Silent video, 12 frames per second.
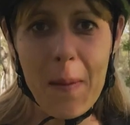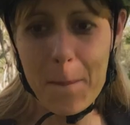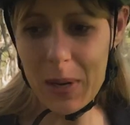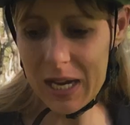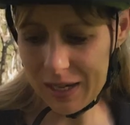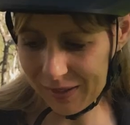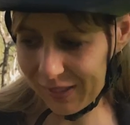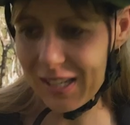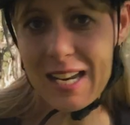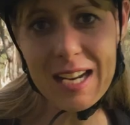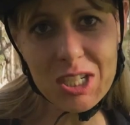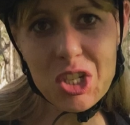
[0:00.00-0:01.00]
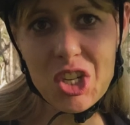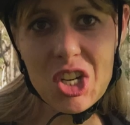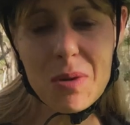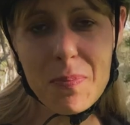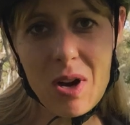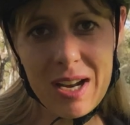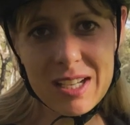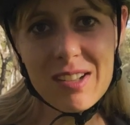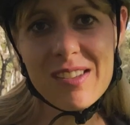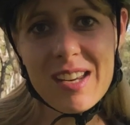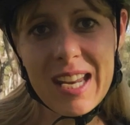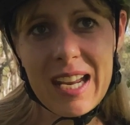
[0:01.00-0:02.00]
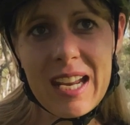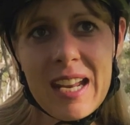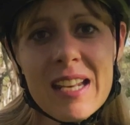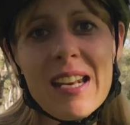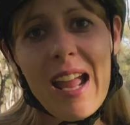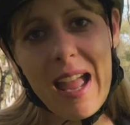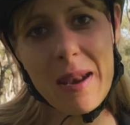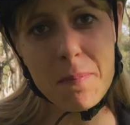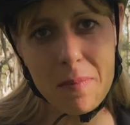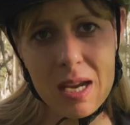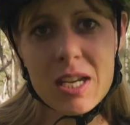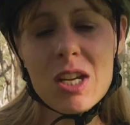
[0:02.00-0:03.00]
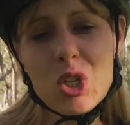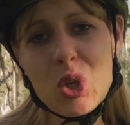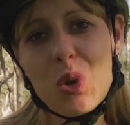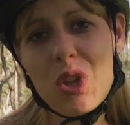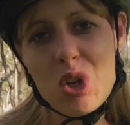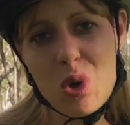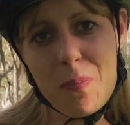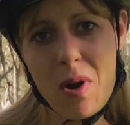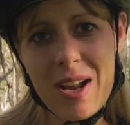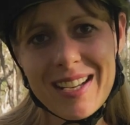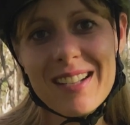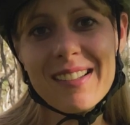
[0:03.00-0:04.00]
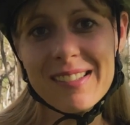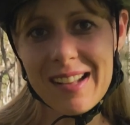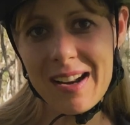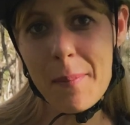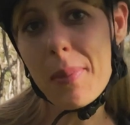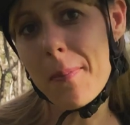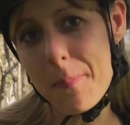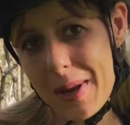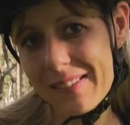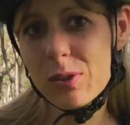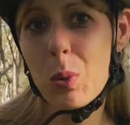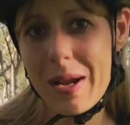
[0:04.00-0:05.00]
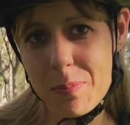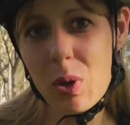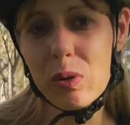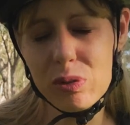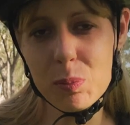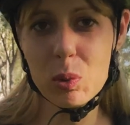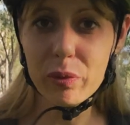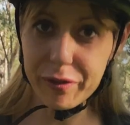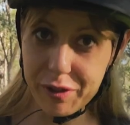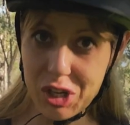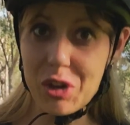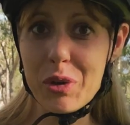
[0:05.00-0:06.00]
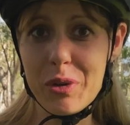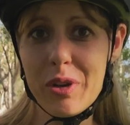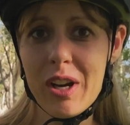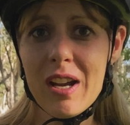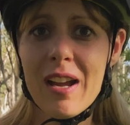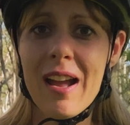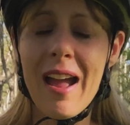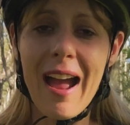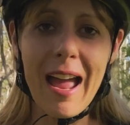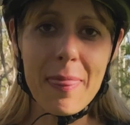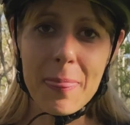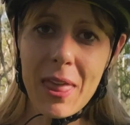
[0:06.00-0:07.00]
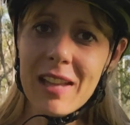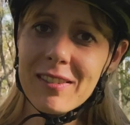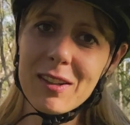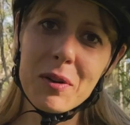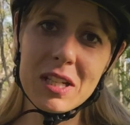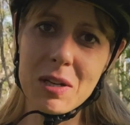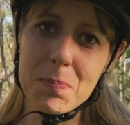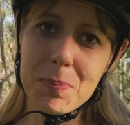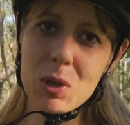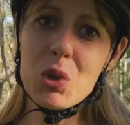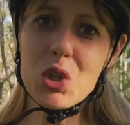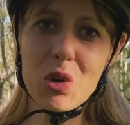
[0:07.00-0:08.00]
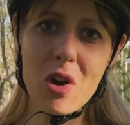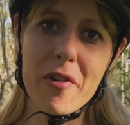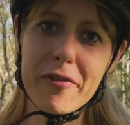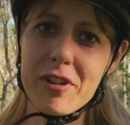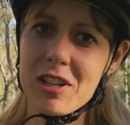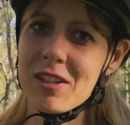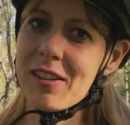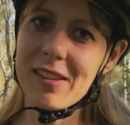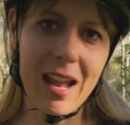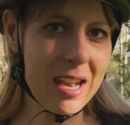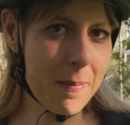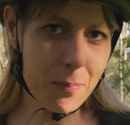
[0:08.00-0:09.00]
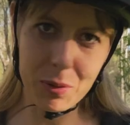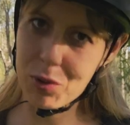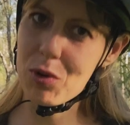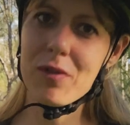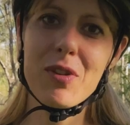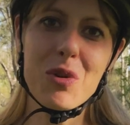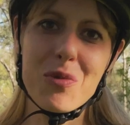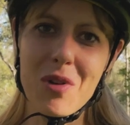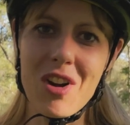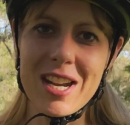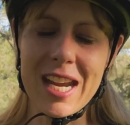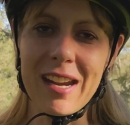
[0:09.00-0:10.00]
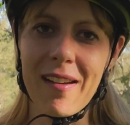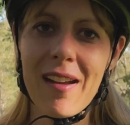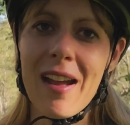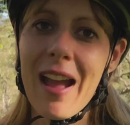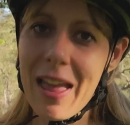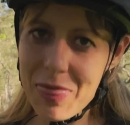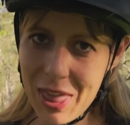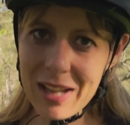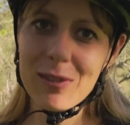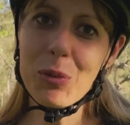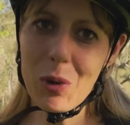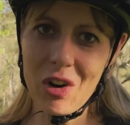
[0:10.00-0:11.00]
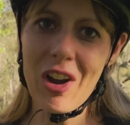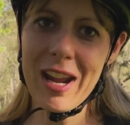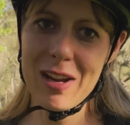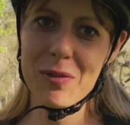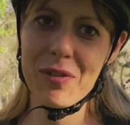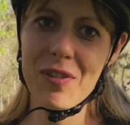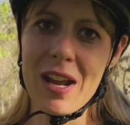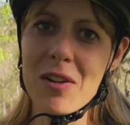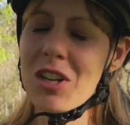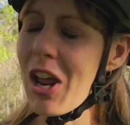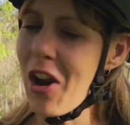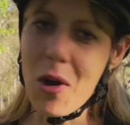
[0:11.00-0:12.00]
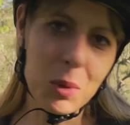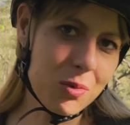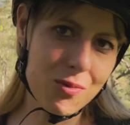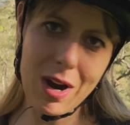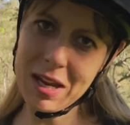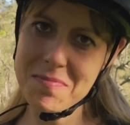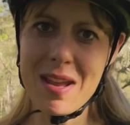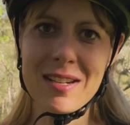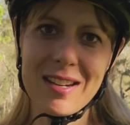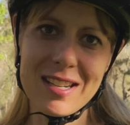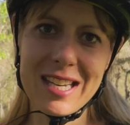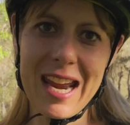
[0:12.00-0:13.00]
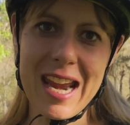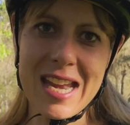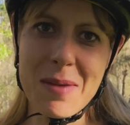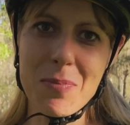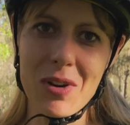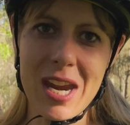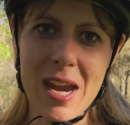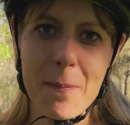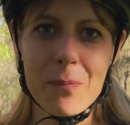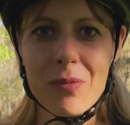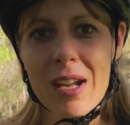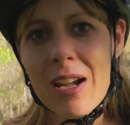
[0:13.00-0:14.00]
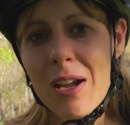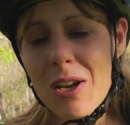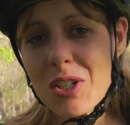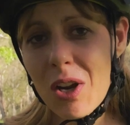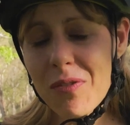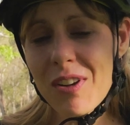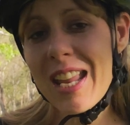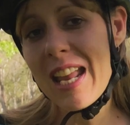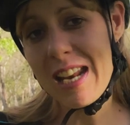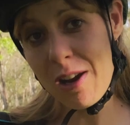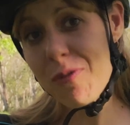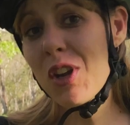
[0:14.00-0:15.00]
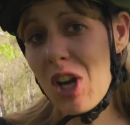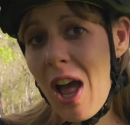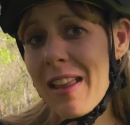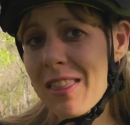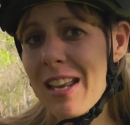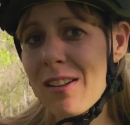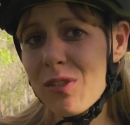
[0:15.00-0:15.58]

being as connected to your bike as you can, and making sure that your bike is set up the best way possible for you. And that's going to build your confidence and improve your riding. That's what I have found, and I would recommend it to anybody. Don't forget, if you like these